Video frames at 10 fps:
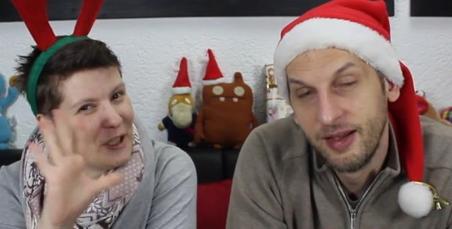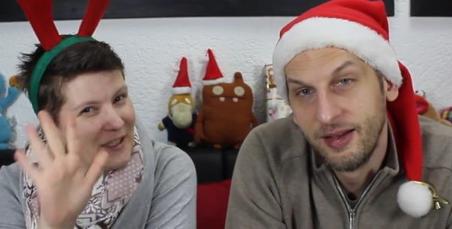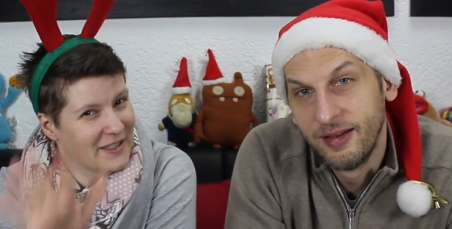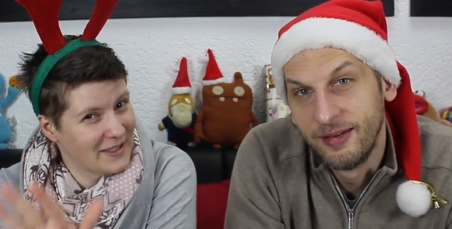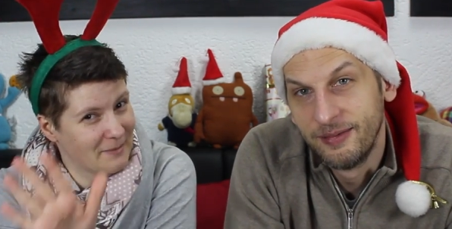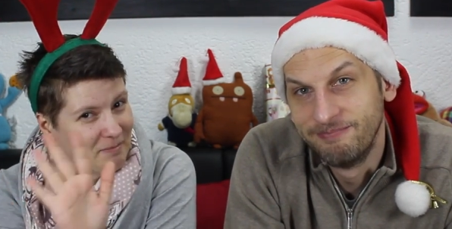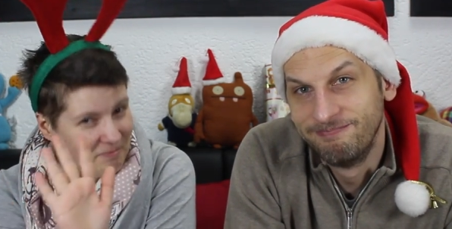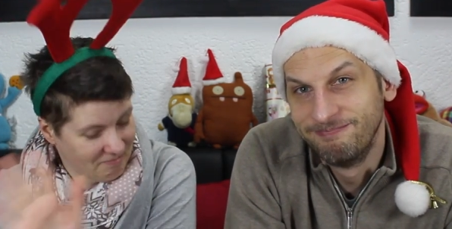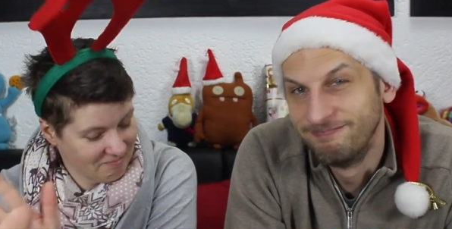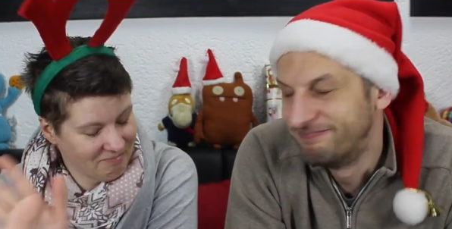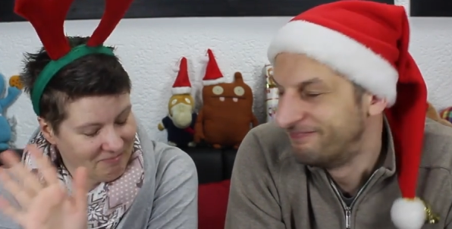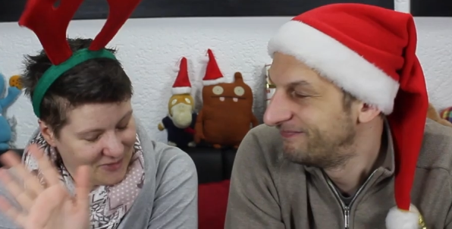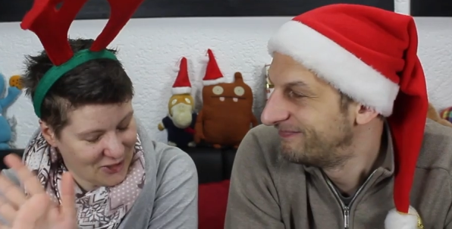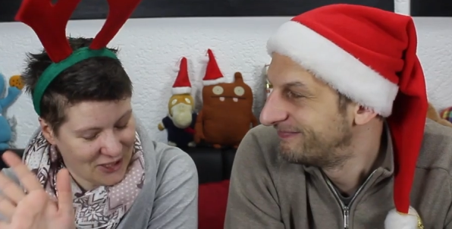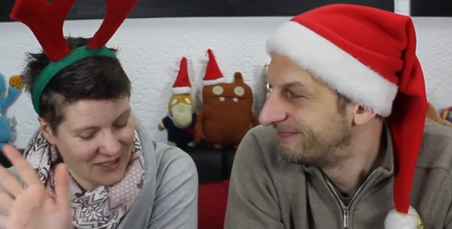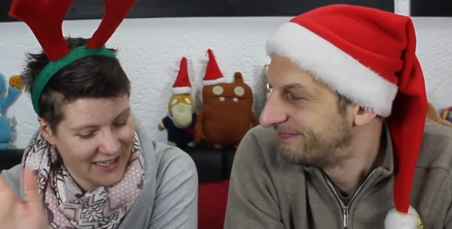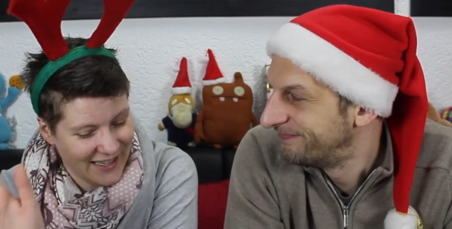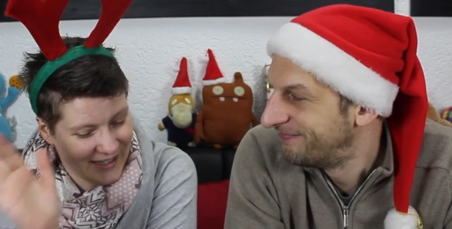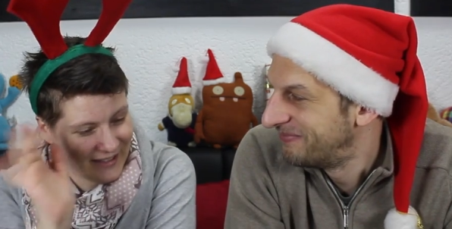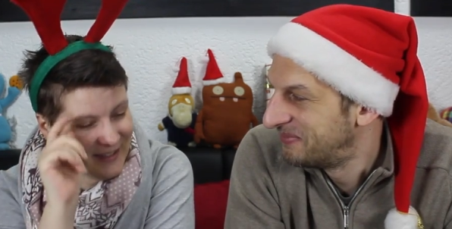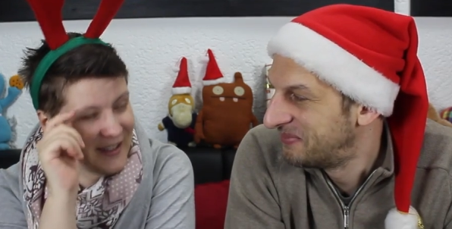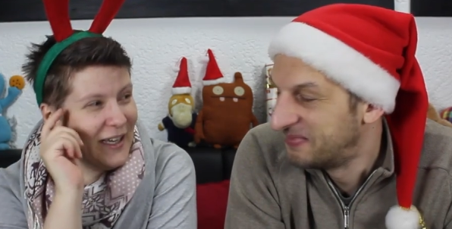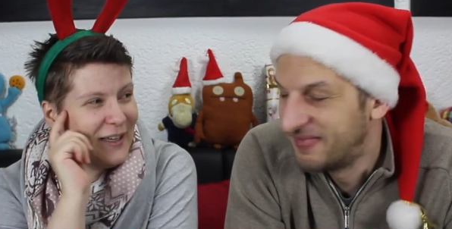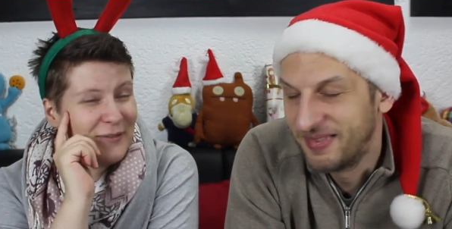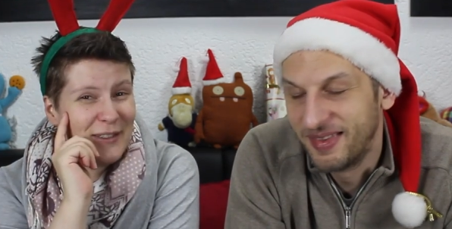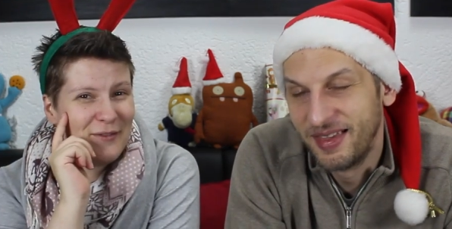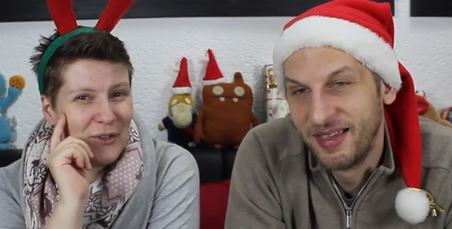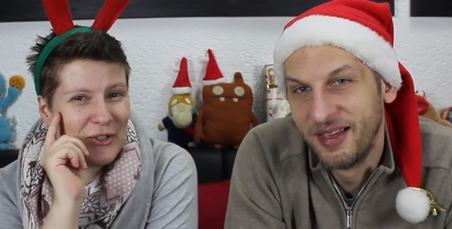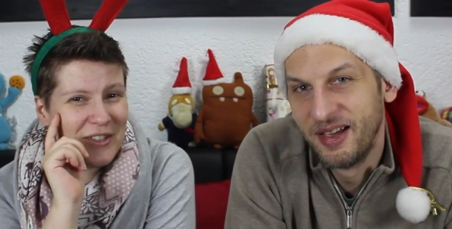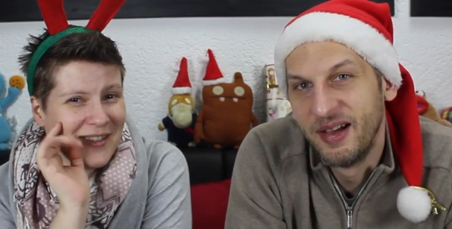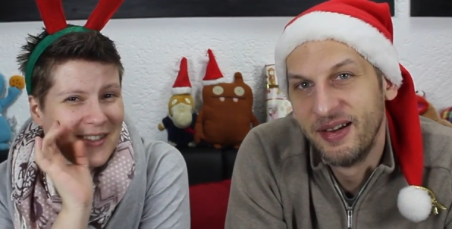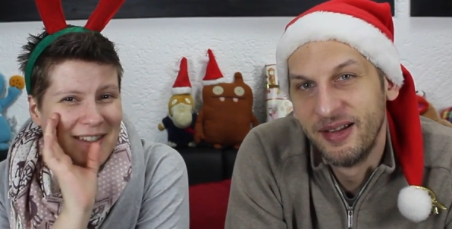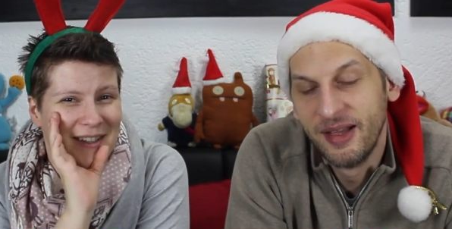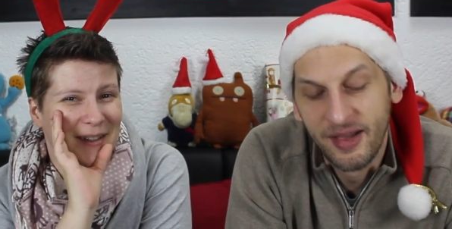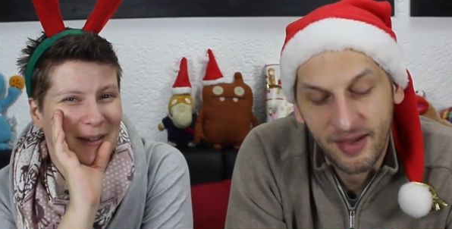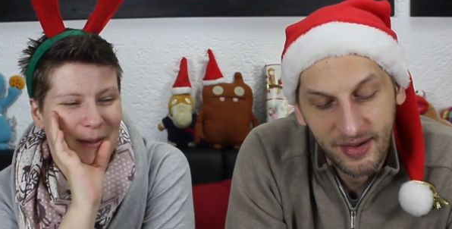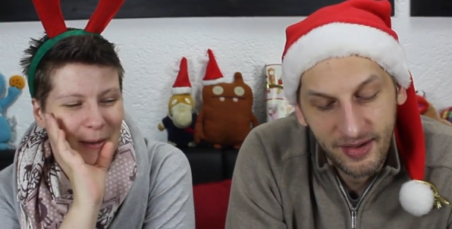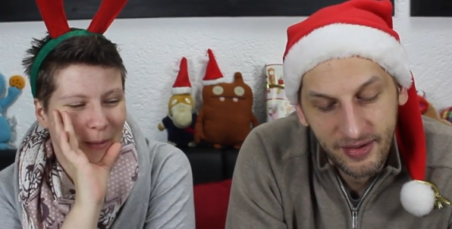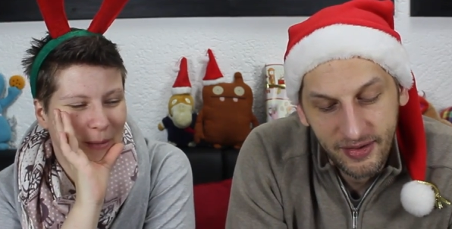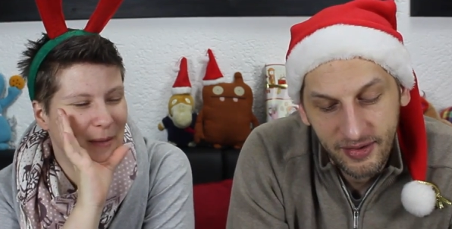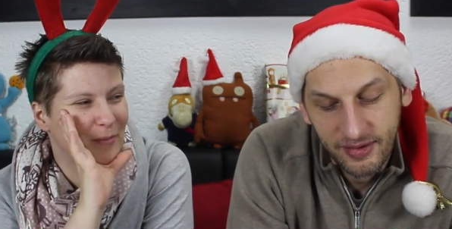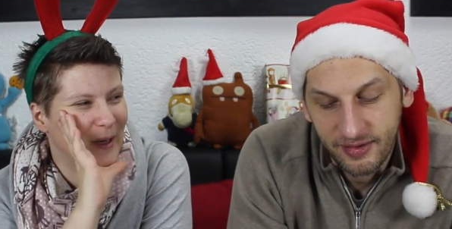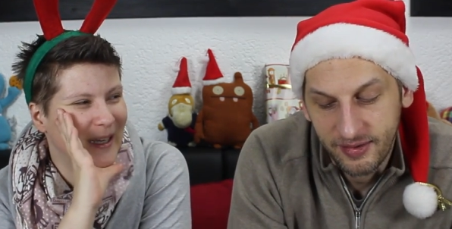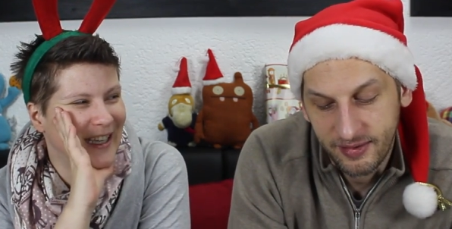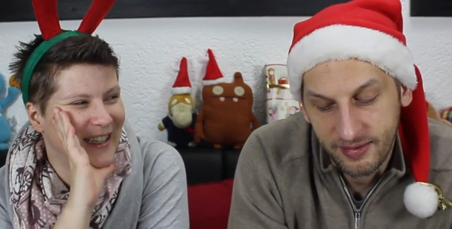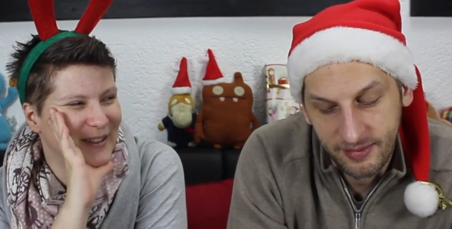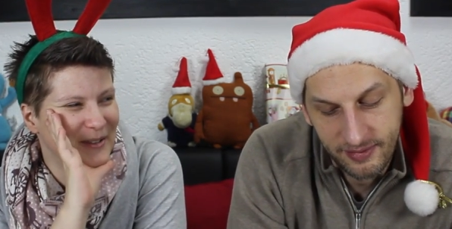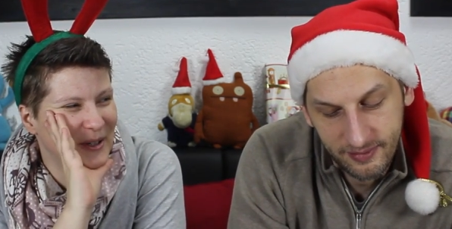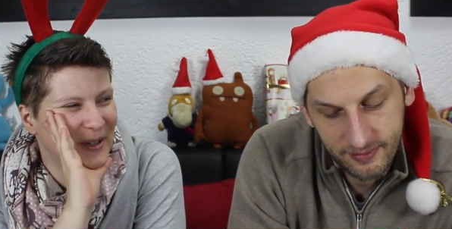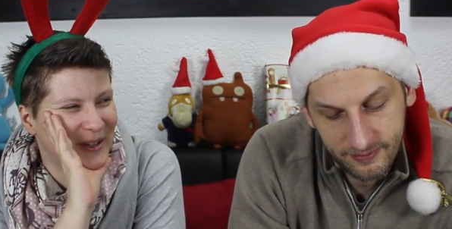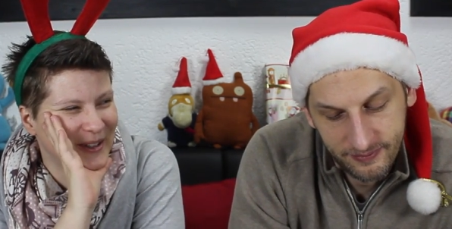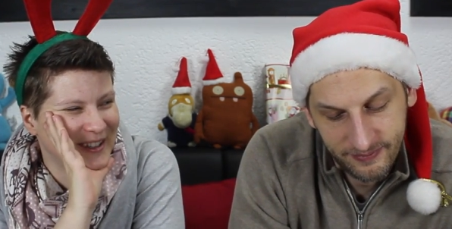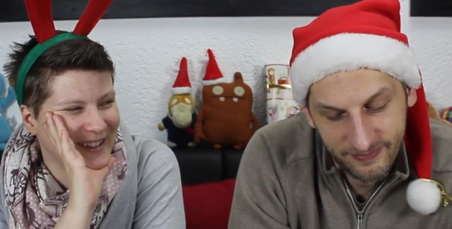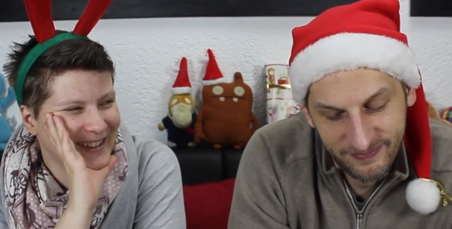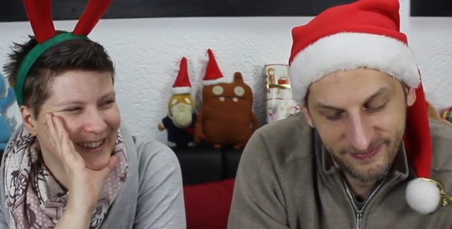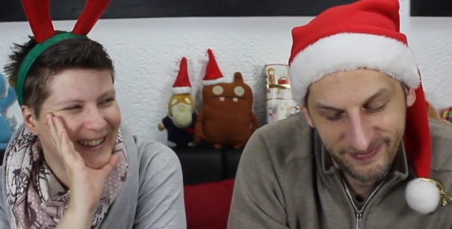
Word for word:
Speaker 1: just, just saying, safety first when breaking New York.